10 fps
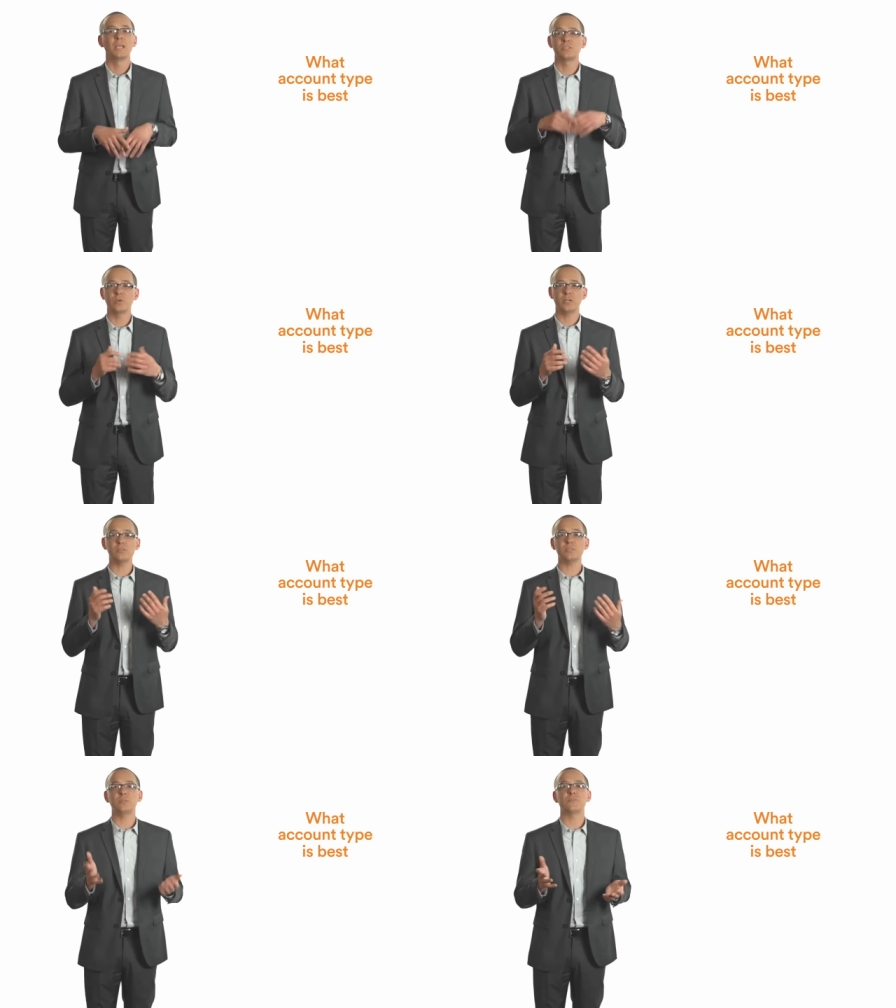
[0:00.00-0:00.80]
So here
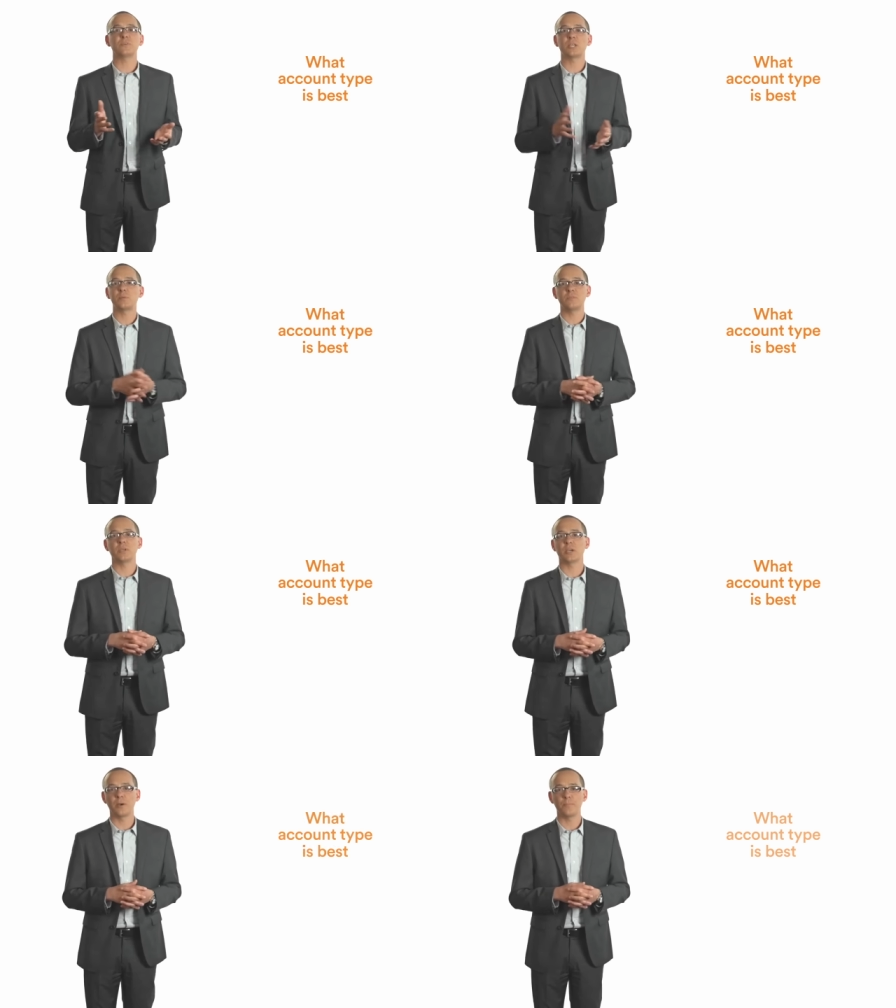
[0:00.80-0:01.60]
are some different types of
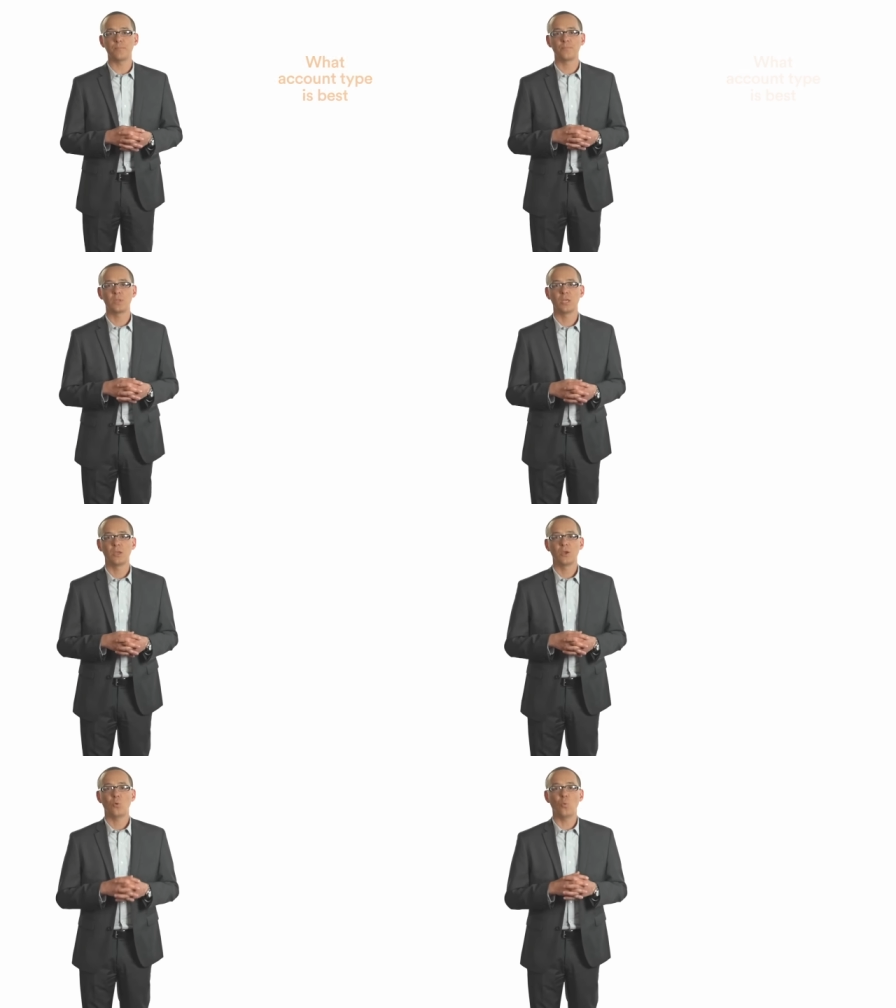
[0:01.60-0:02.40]
income.
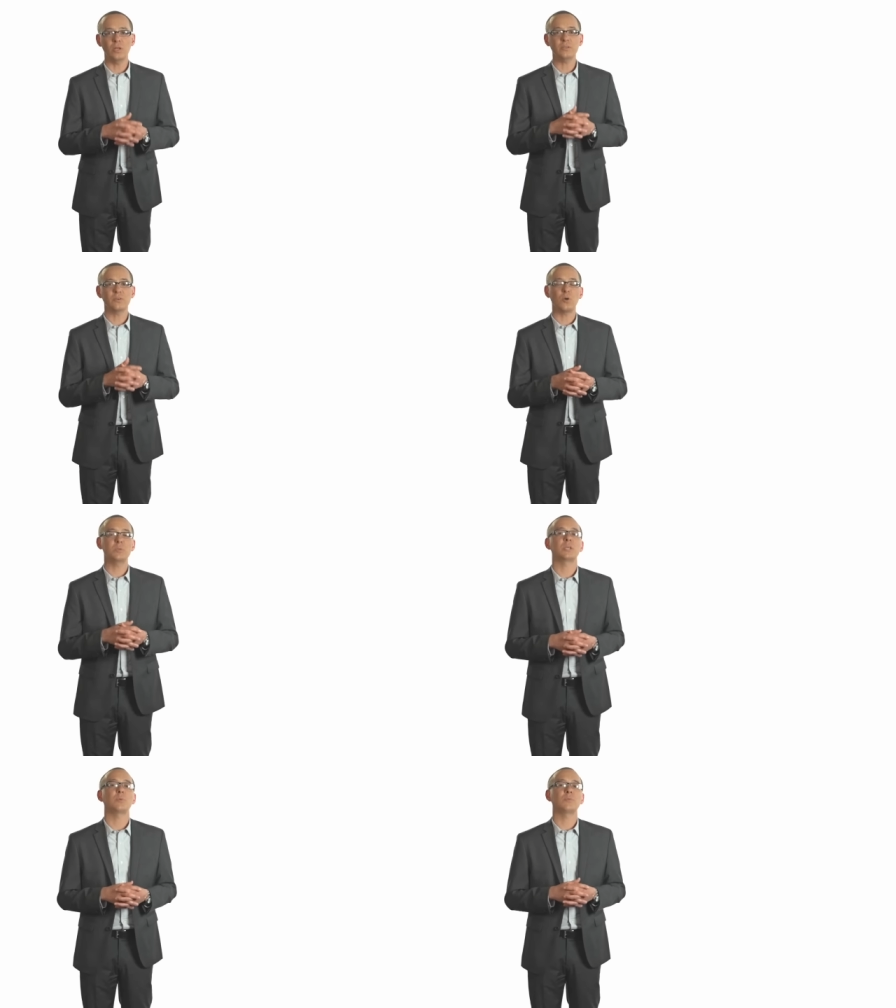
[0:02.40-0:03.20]
One
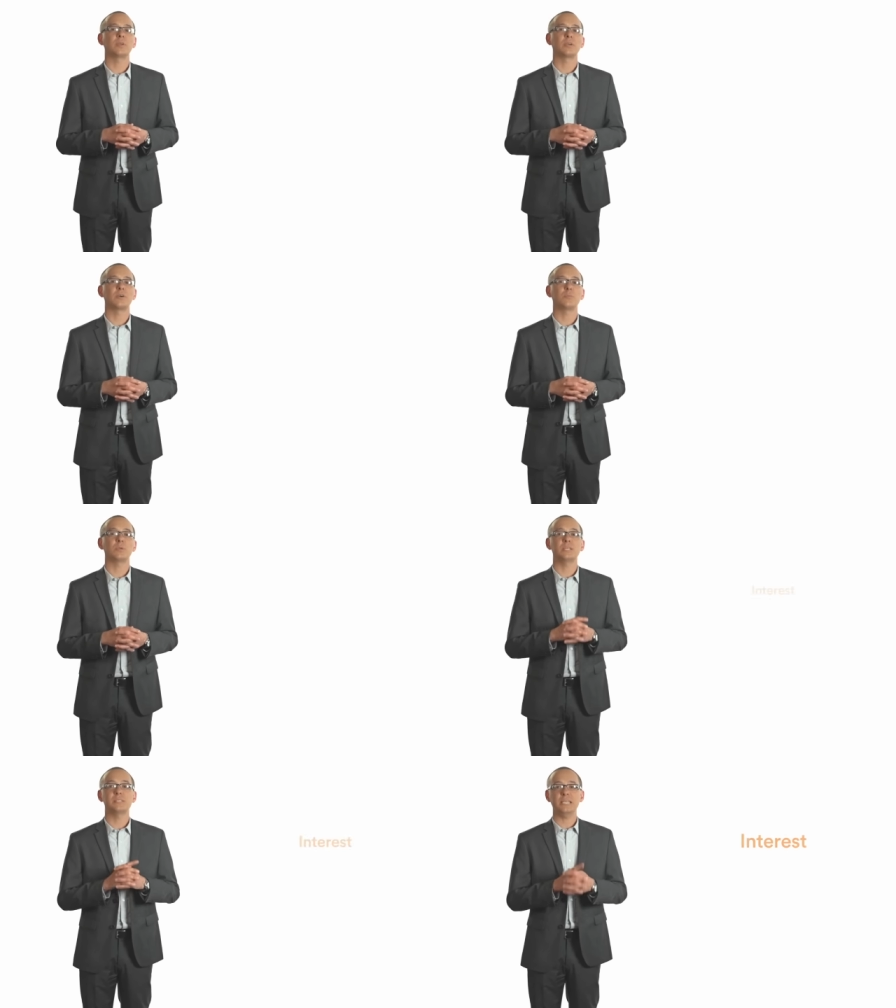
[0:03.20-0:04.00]
common type of income
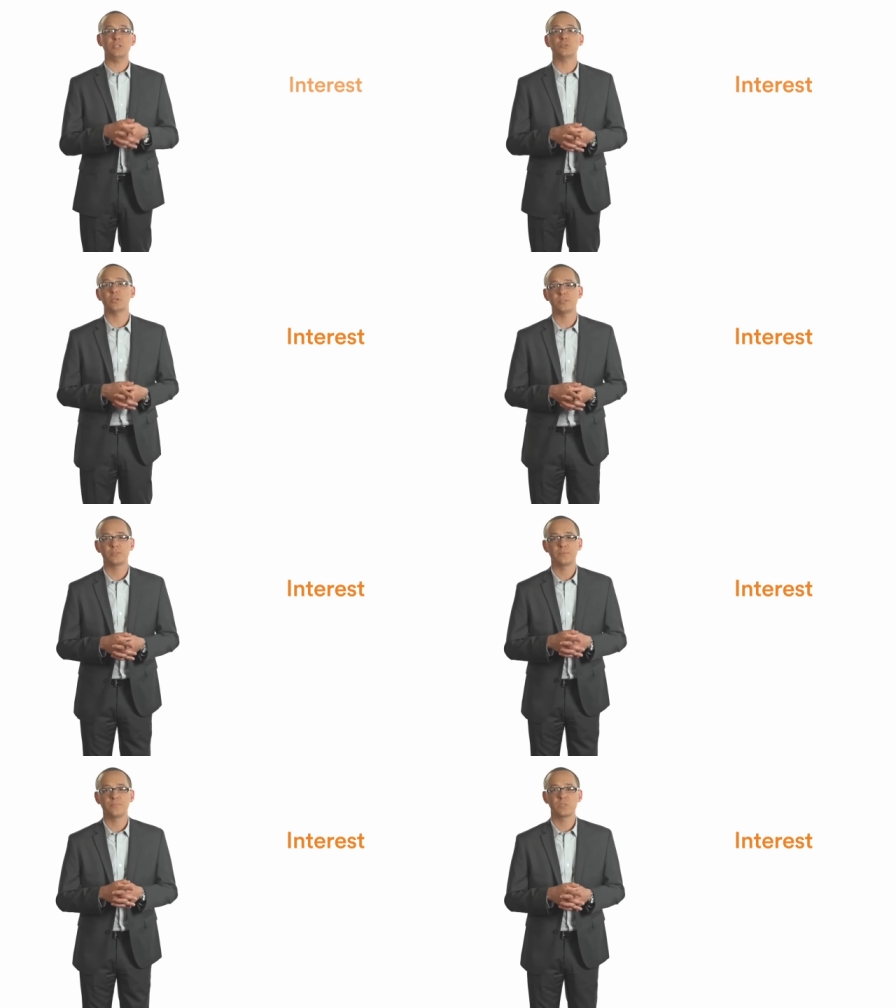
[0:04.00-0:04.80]
is
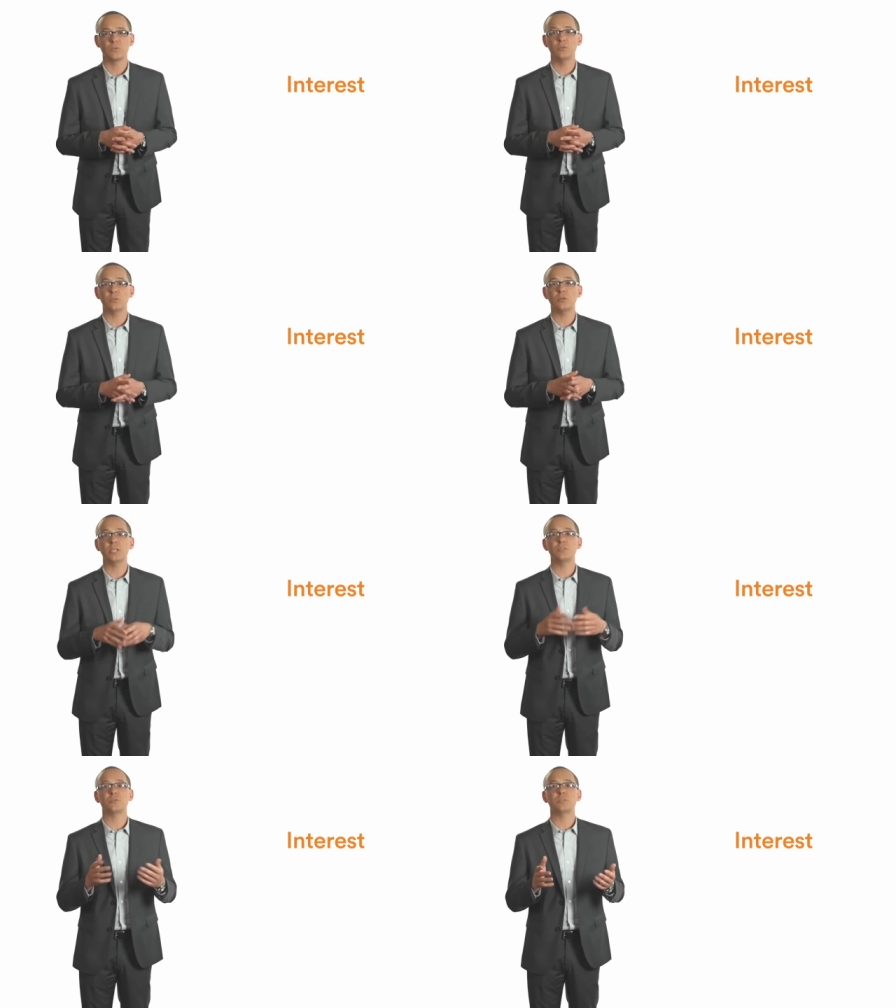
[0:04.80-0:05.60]
interest. So you can earn
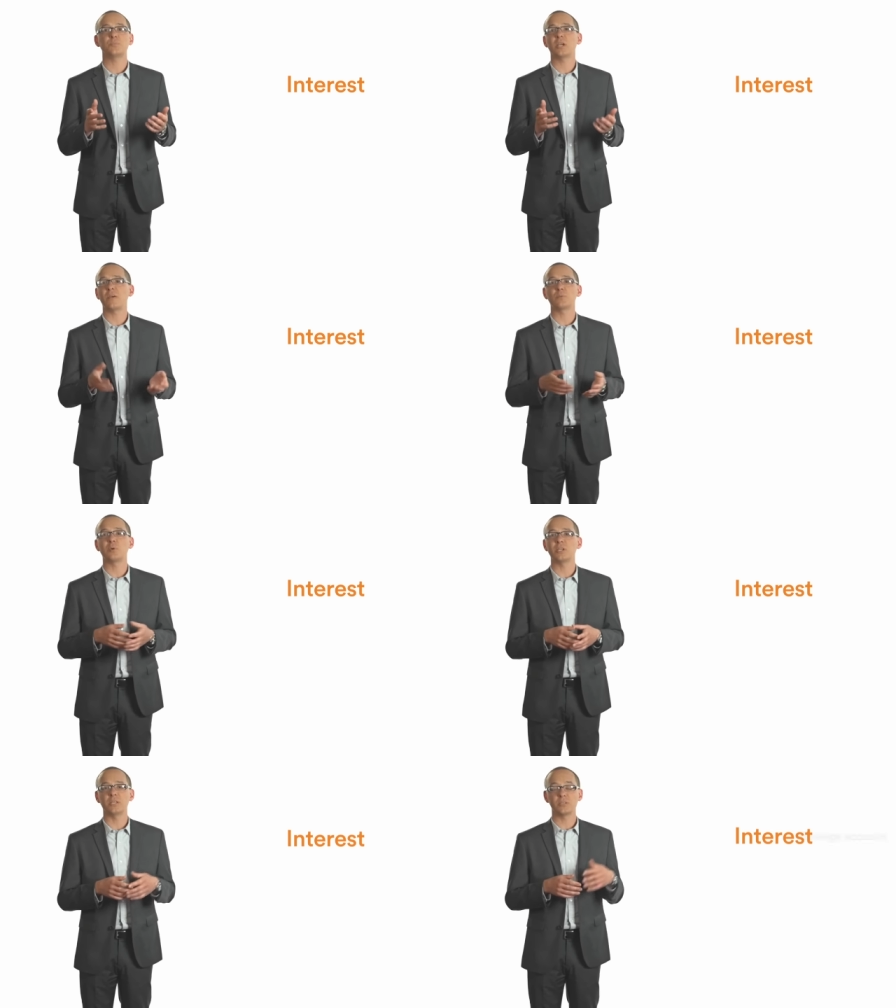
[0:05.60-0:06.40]
interest by having
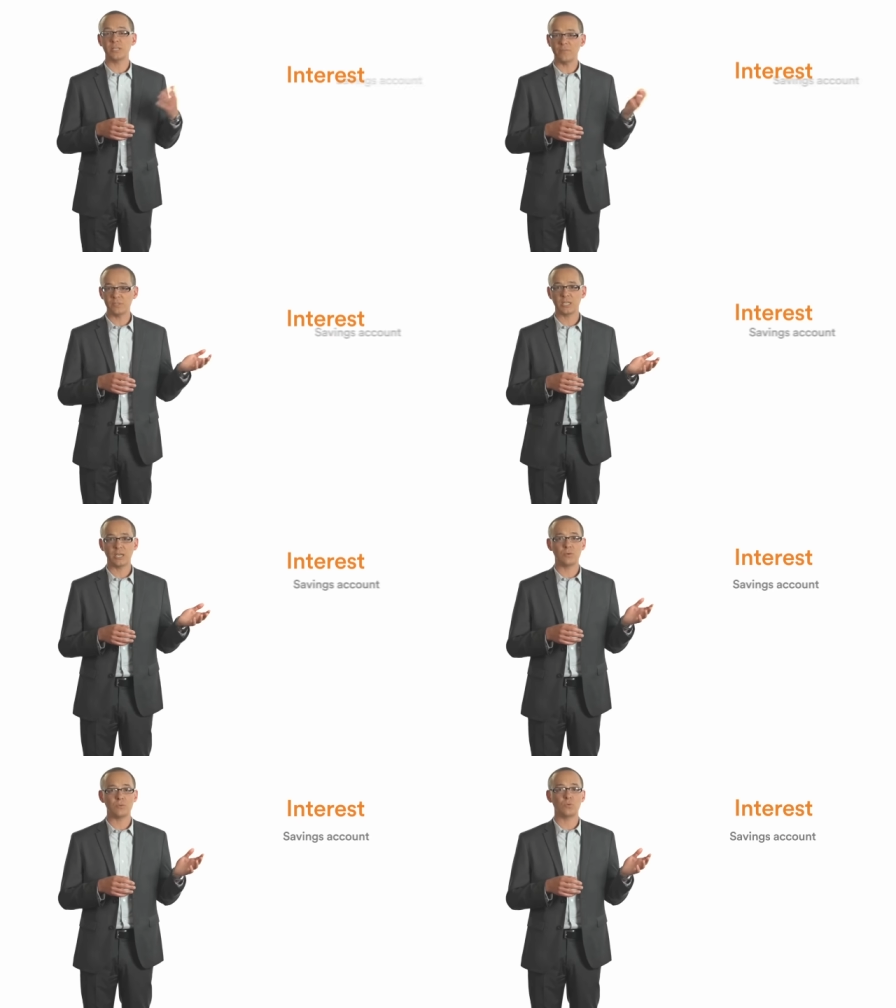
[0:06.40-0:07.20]
money in a savings
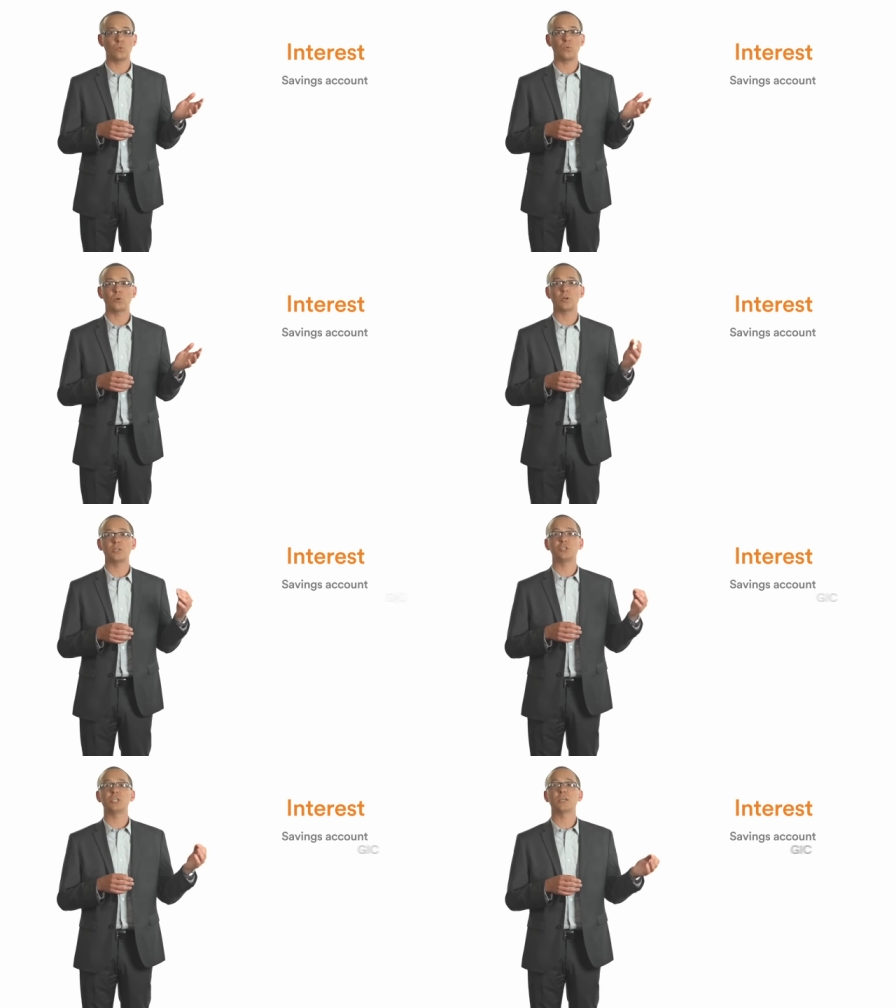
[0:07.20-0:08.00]
account or a
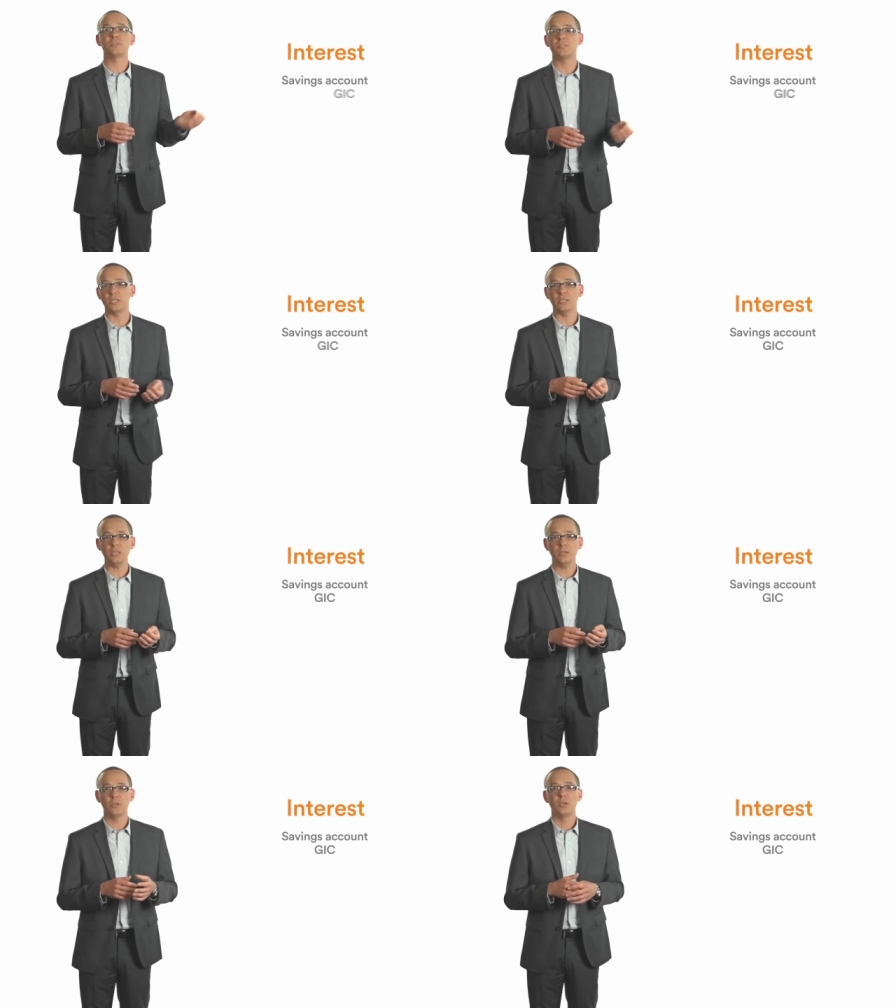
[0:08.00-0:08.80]

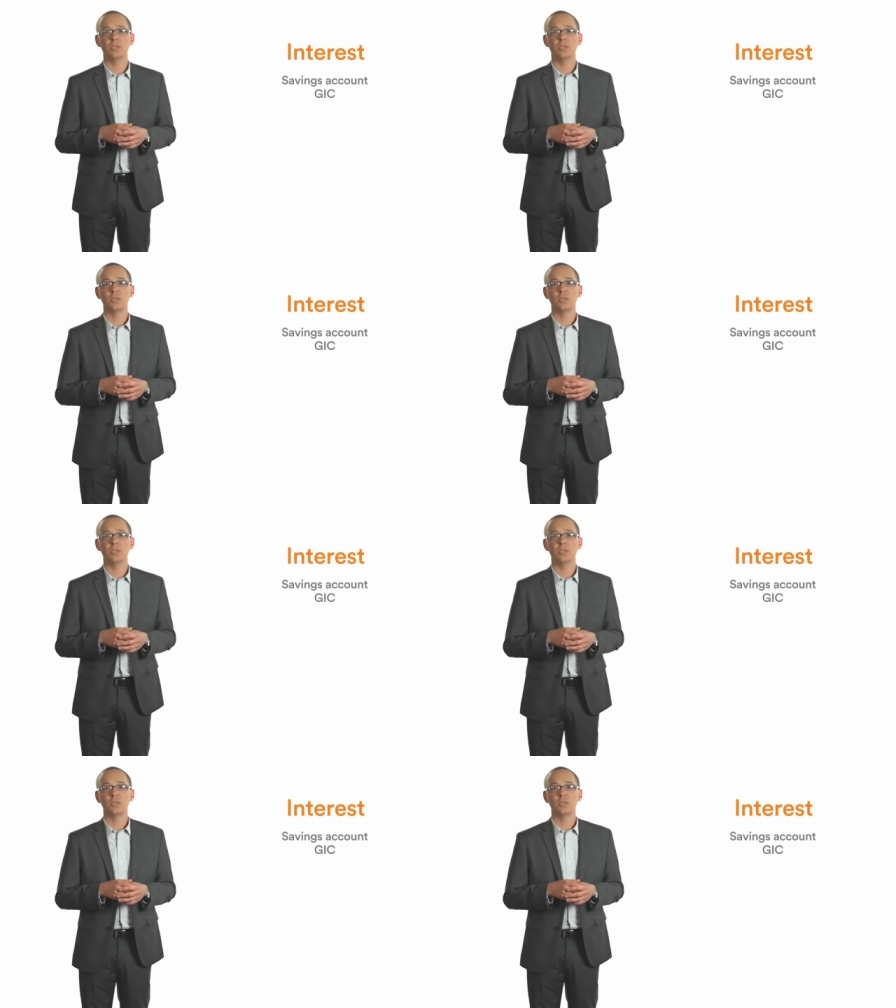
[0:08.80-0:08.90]
GIC.